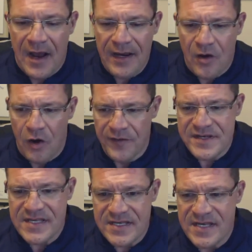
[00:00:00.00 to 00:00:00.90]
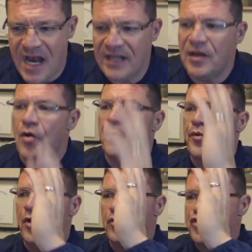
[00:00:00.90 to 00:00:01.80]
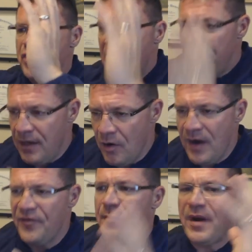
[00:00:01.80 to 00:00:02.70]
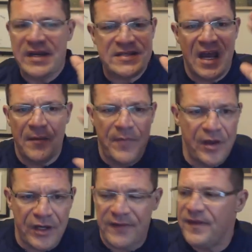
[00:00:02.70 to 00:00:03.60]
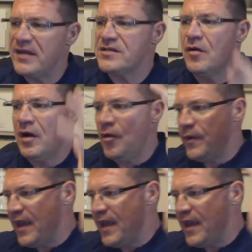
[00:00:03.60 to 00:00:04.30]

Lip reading: I call this the silo approach. Everybody's got a million things going on.